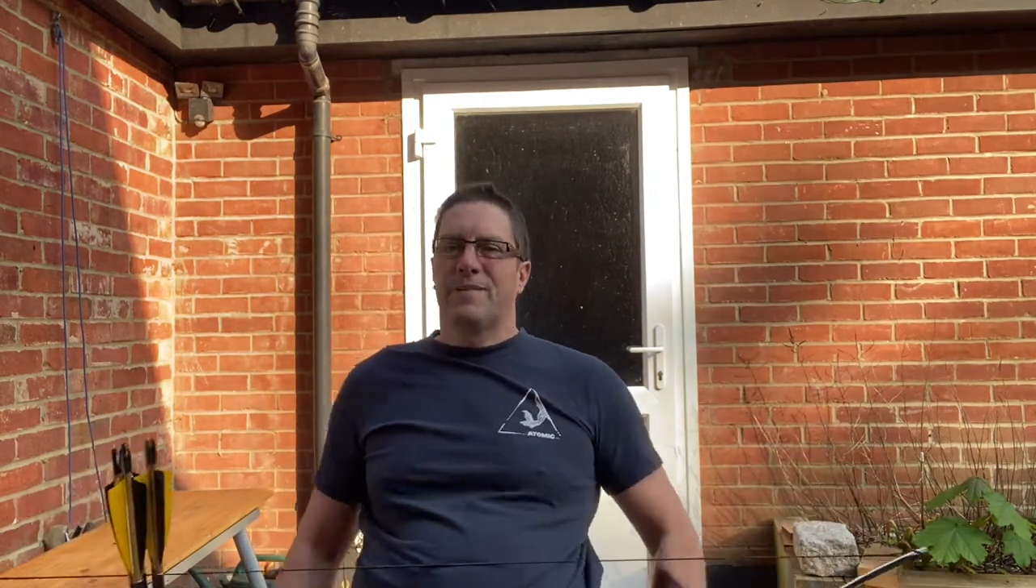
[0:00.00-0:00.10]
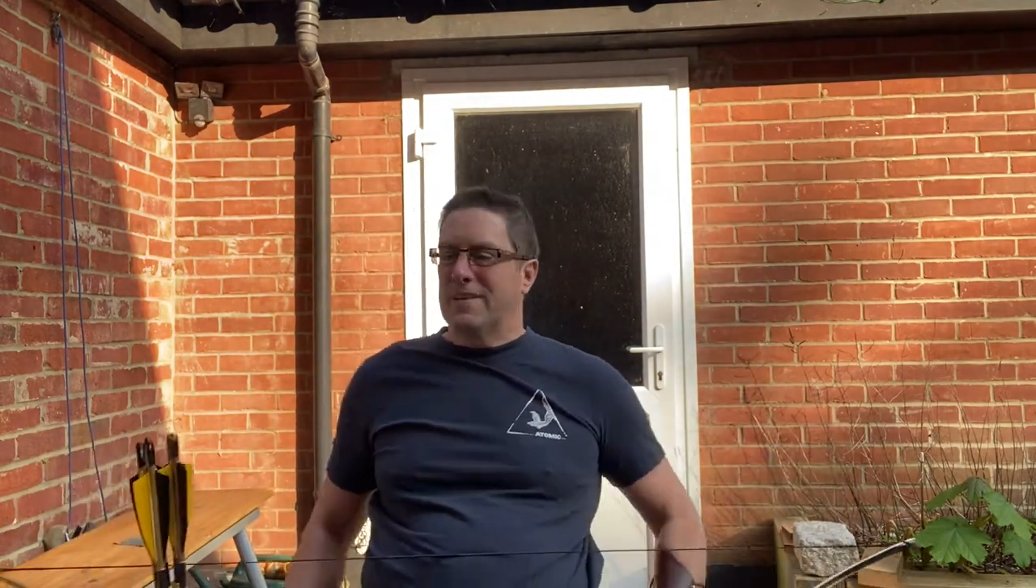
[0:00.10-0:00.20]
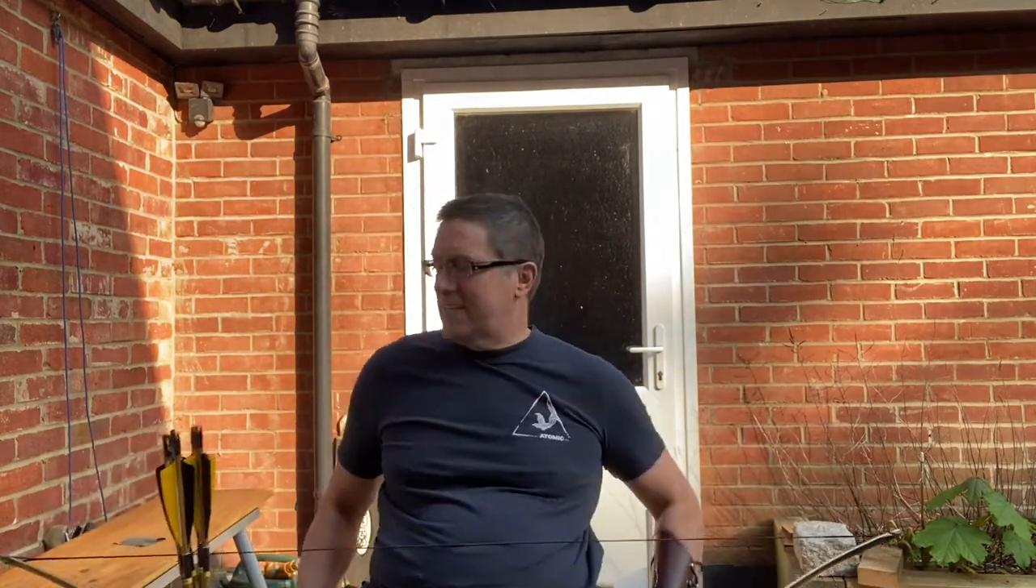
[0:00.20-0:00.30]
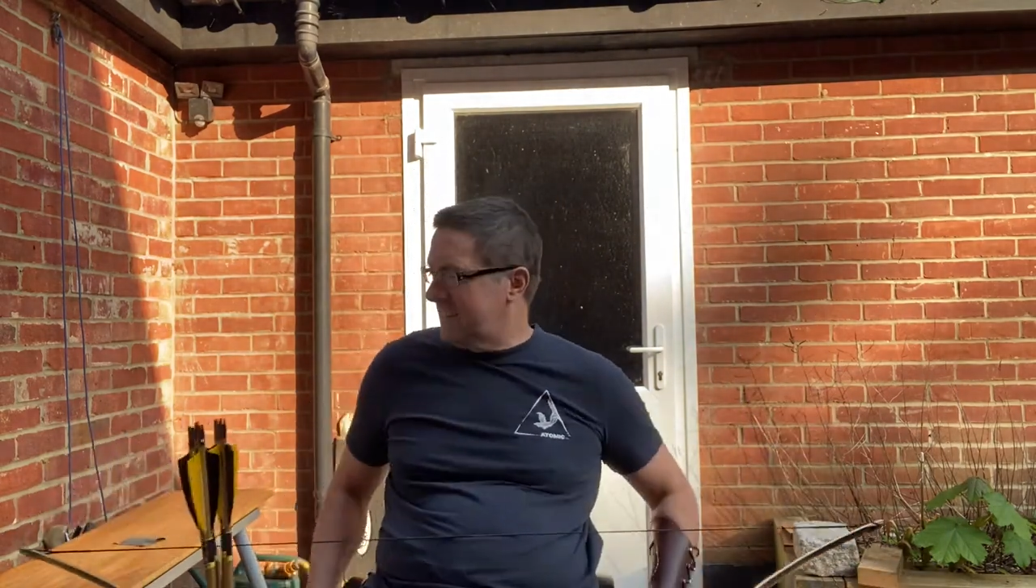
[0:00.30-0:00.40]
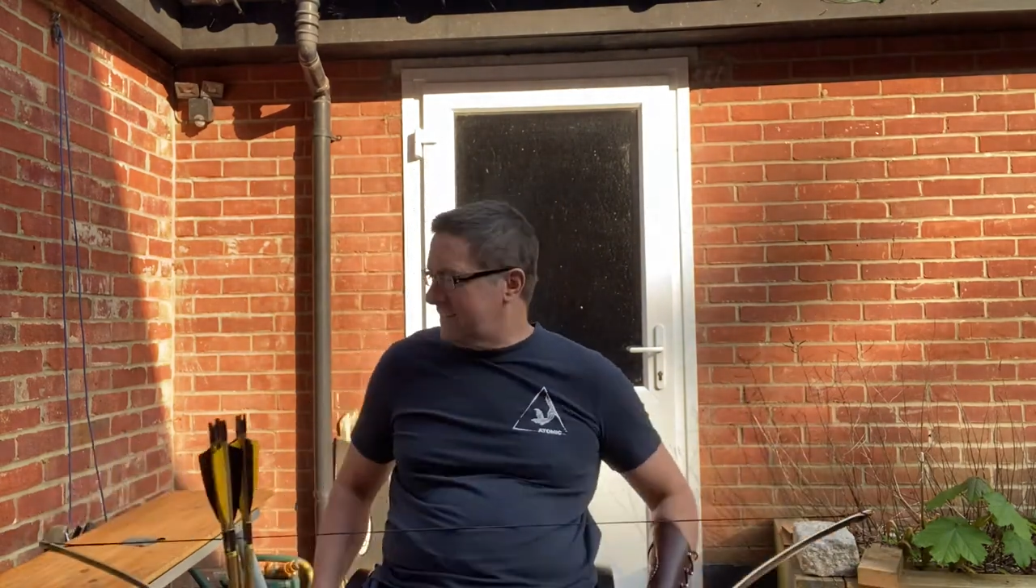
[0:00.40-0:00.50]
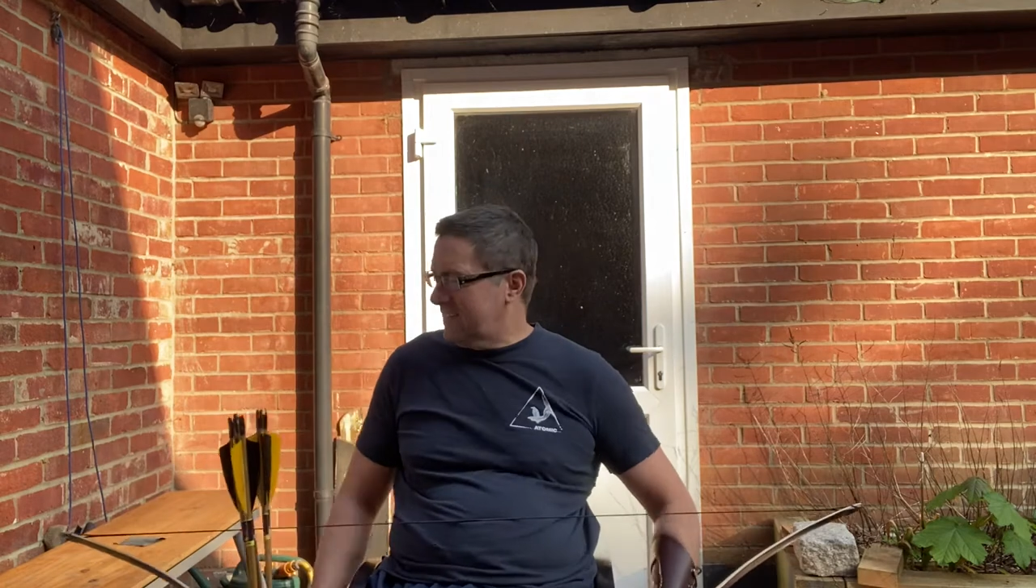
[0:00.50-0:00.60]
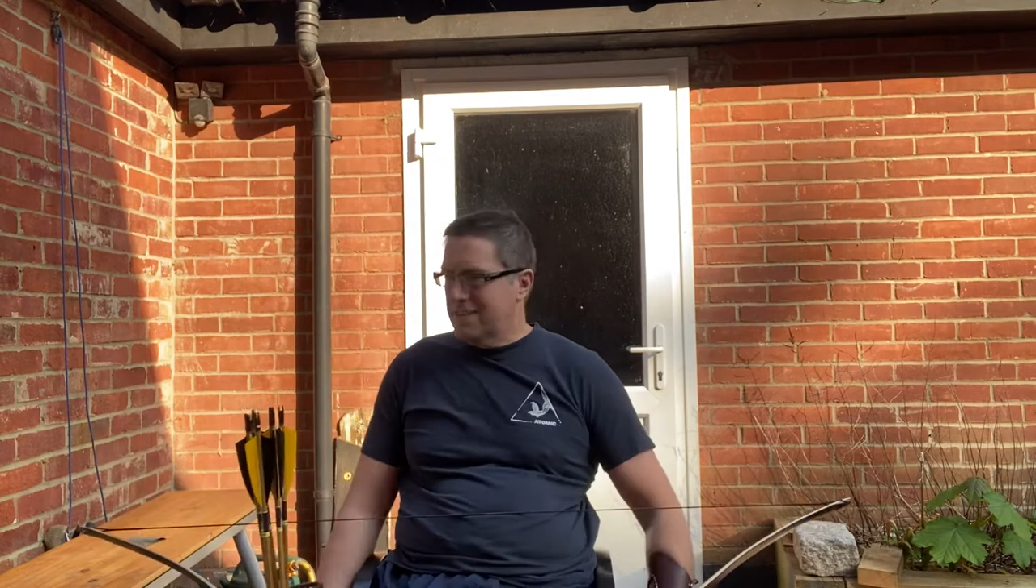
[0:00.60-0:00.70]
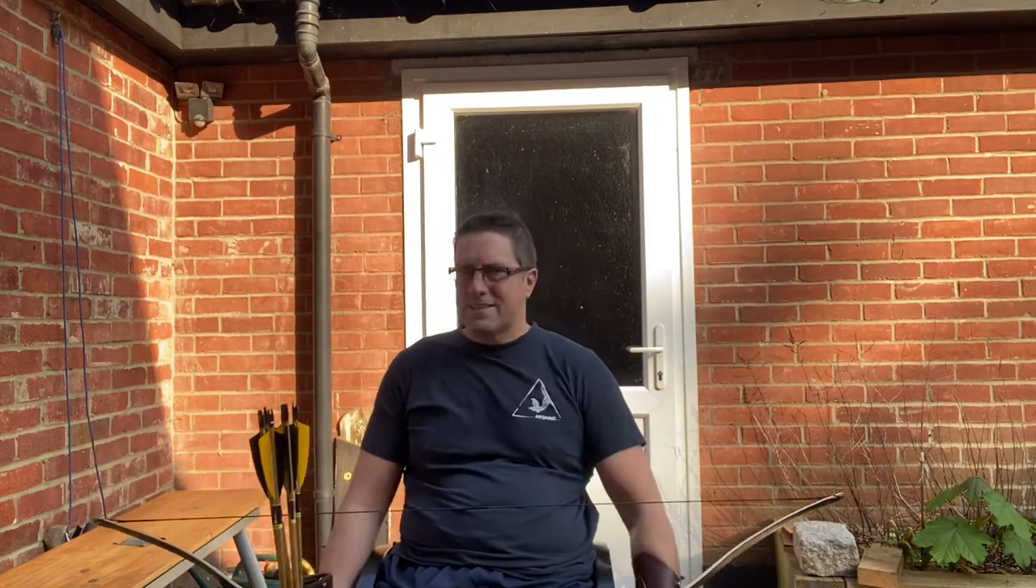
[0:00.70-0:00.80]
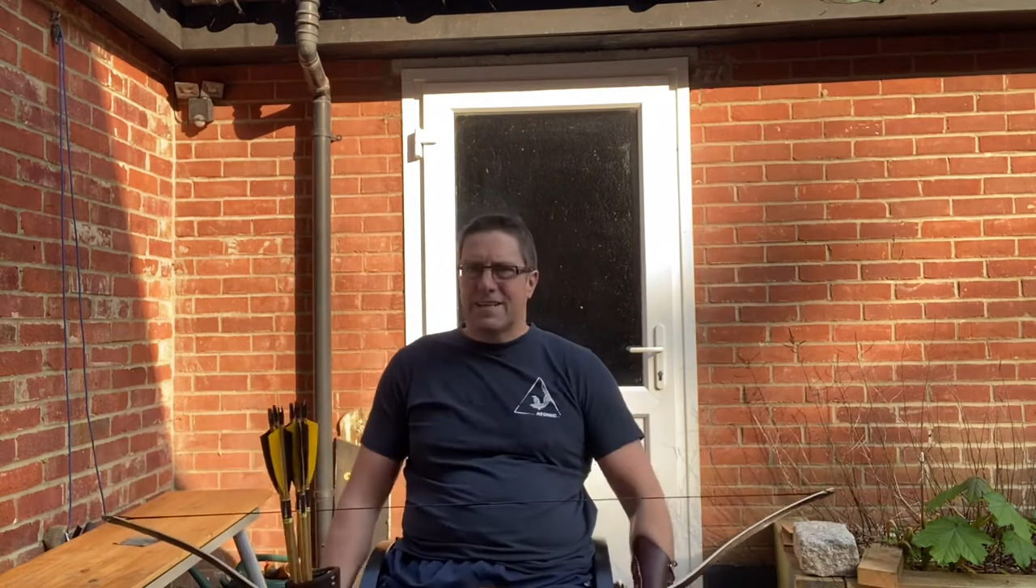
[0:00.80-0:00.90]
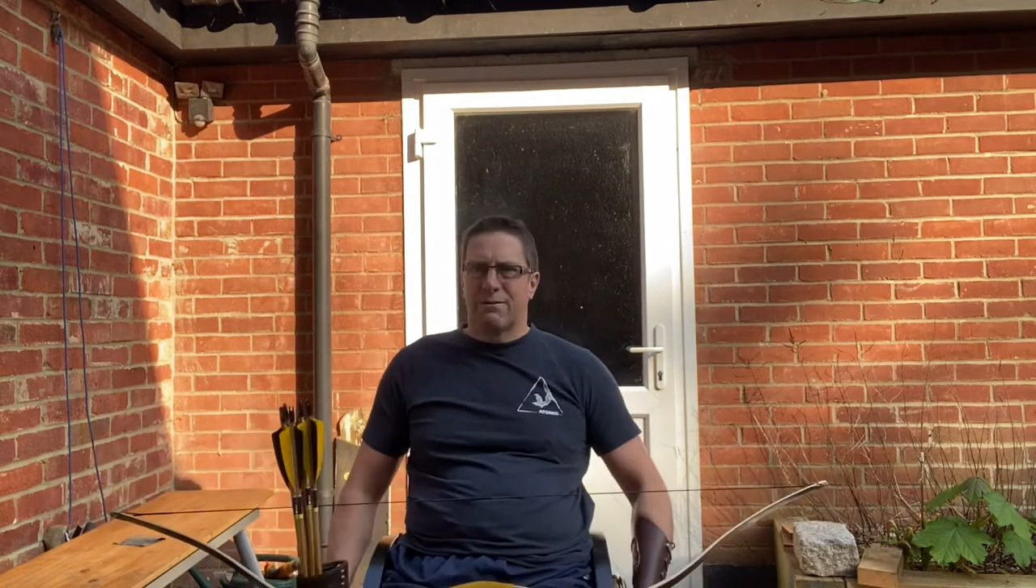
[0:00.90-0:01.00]
and um,
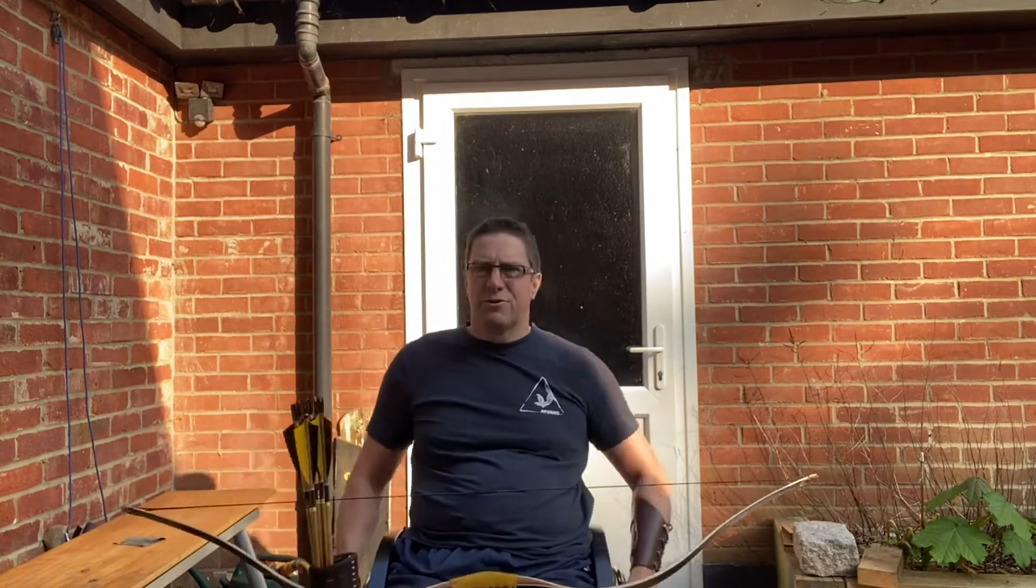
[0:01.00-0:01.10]
see how it